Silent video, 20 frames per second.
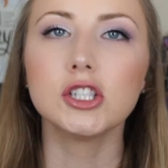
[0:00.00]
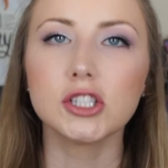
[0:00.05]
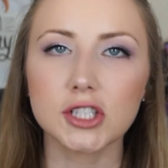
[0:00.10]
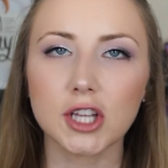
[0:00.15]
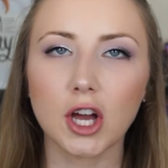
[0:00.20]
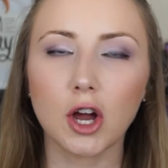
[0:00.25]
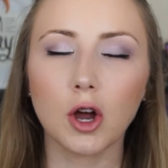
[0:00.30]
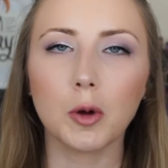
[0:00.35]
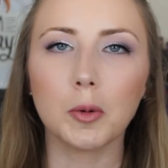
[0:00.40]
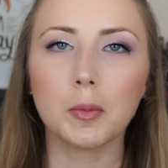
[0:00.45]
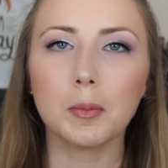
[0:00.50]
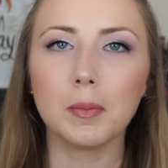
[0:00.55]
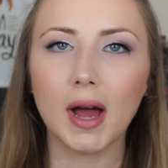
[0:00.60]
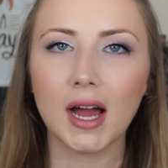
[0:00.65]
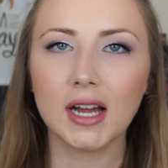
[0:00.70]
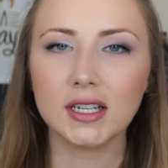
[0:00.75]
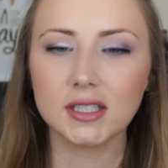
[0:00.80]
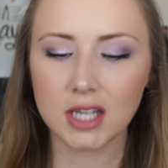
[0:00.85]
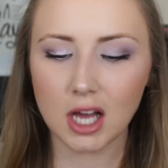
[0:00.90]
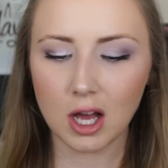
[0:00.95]
So
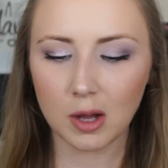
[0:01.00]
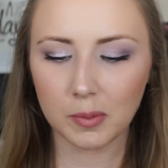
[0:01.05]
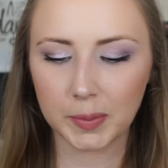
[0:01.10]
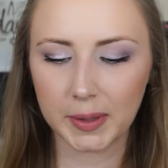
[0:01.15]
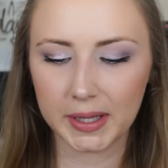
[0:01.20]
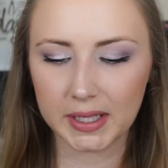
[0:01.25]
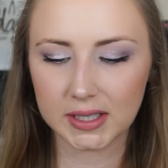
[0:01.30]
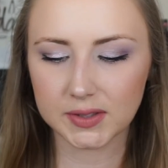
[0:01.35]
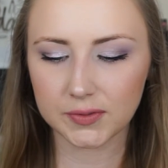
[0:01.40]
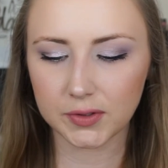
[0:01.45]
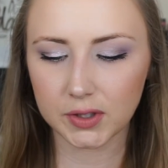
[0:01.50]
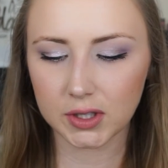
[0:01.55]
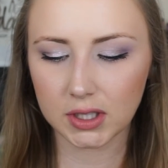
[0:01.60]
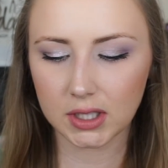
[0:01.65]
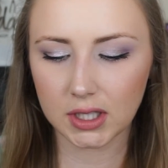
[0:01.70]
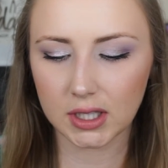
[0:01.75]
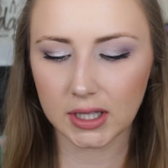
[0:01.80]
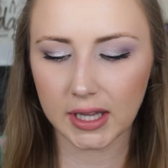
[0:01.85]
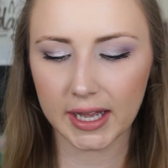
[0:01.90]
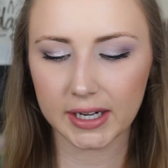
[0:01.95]
my top picks for the
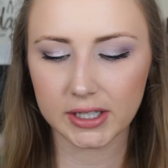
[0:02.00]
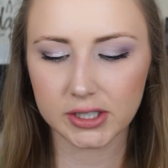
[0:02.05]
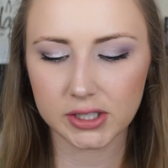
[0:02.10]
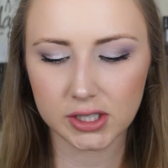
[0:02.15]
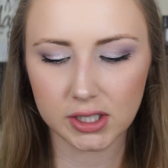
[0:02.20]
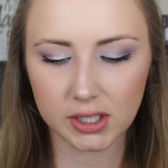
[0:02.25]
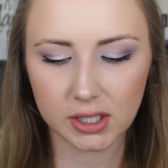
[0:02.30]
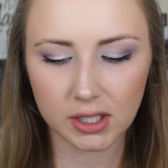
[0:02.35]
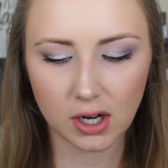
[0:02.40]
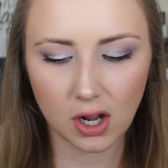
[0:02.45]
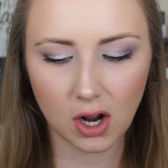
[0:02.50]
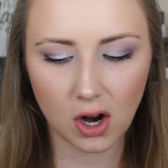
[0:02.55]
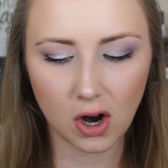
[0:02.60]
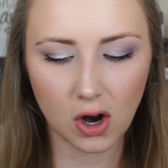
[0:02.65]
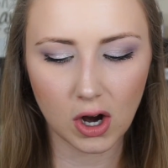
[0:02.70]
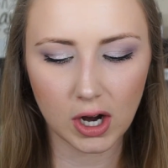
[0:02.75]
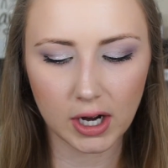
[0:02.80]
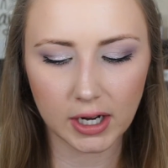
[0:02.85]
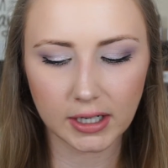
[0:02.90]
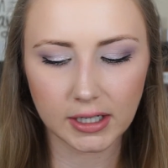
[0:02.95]
collection
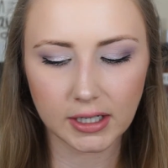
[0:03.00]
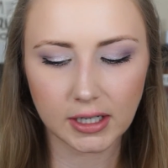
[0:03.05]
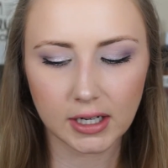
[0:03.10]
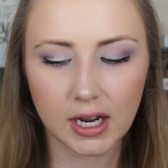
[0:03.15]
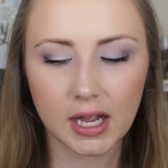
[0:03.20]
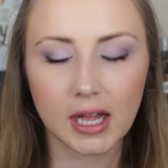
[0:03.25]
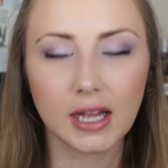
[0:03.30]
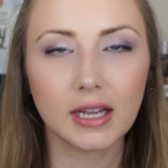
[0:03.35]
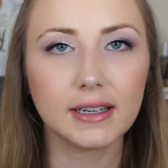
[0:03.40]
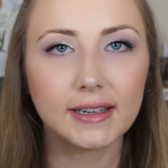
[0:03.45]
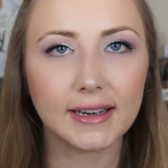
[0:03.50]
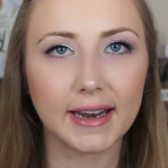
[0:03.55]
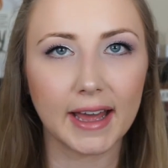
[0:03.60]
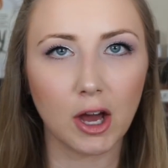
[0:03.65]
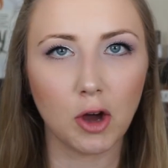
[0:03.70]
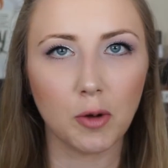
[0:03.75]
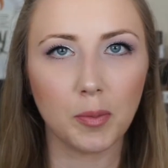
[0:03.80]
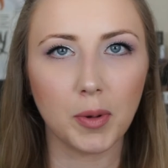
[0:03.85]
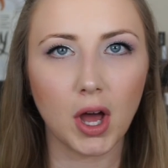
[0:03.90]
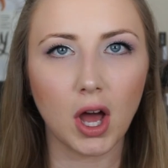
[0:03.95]
are
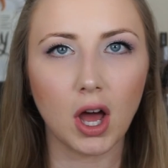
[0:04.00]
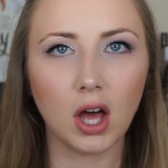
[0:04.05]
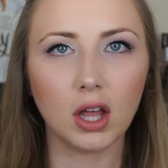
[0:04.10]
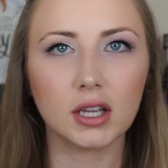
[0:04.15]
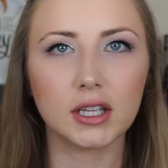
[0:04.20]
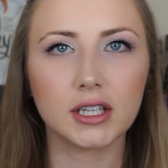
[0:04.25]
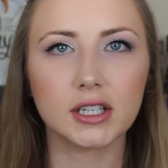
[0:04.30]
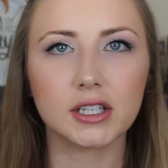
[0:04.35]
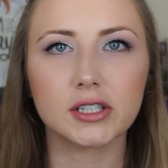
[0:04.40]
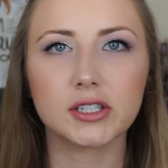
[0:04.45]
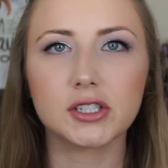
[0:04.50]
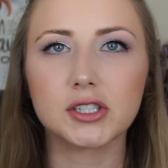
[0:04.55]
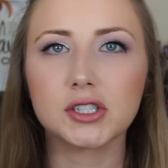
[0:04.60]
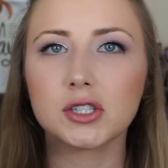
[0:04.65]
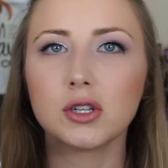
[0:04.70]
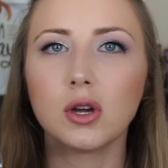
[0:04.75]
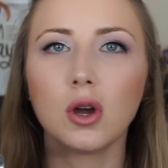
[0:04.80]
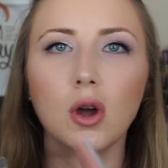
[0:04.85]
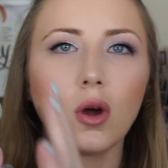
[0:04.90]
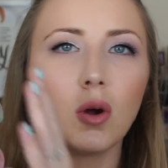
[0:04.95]
nail
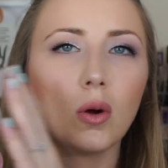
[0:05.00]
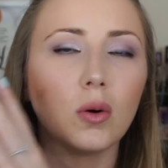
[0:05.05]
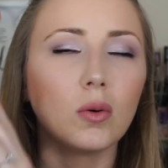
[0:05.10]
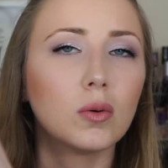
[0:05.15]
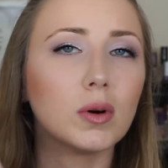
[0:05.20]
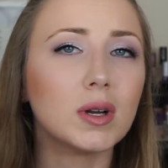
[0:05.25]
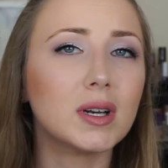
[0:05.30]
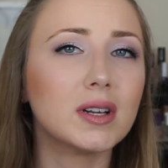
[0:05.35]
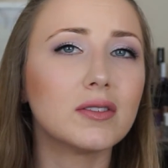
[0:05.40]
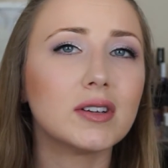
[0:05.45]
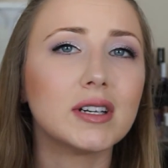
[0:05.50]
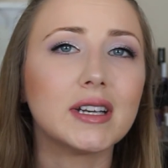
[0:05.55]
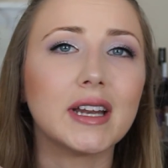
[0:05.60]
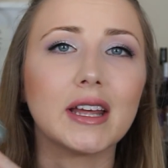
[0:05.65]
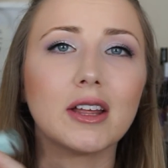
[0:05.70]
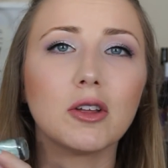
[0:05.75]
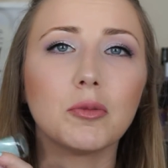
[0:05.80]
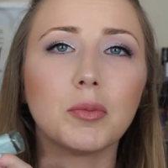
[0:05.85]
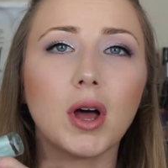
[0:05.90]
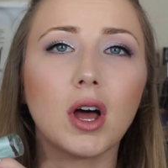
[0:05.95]
polish, whatever
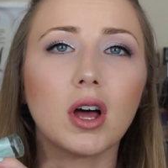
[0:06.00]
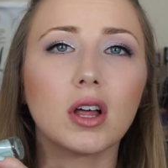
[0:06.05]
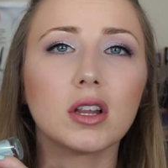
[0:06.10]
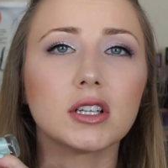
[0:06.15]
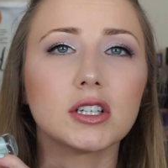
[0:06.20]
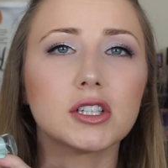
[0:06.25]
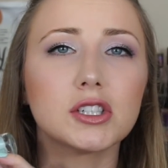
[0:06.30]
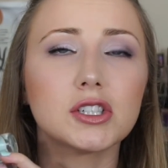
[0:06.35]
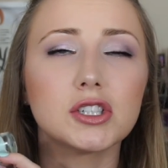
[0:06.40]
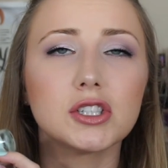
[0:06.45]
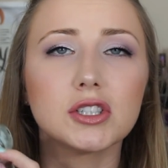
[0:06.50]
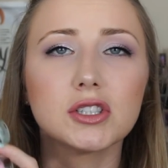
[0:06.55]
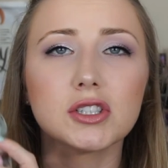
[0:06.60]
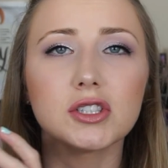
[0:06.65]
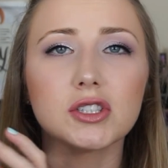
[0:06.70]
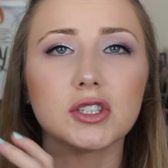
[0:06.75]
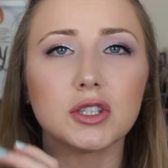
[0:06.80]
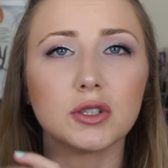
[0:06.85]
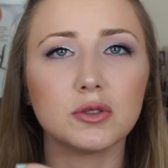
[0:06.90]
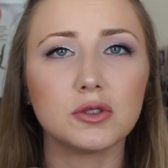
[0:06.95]
nail polish
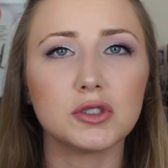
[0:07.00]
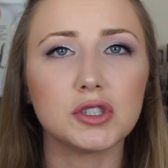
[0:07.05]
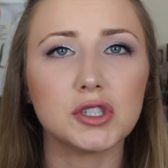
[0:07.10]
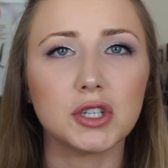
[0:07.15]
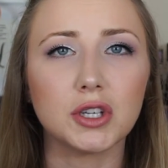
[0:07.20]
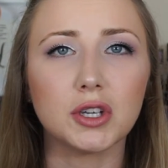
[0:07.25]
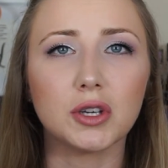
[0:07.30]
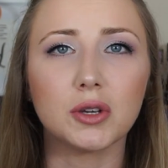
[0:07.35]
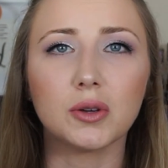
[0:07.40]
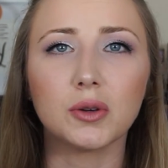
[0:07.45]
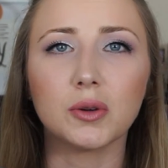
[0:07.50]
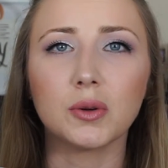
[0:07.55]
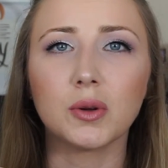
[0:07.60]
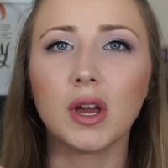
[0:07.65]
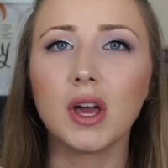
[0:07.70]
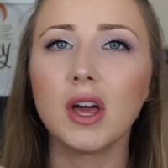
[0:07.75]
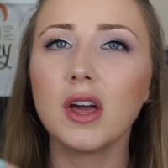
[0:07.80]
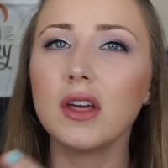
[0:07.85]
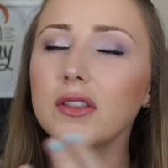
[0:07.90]
suits you.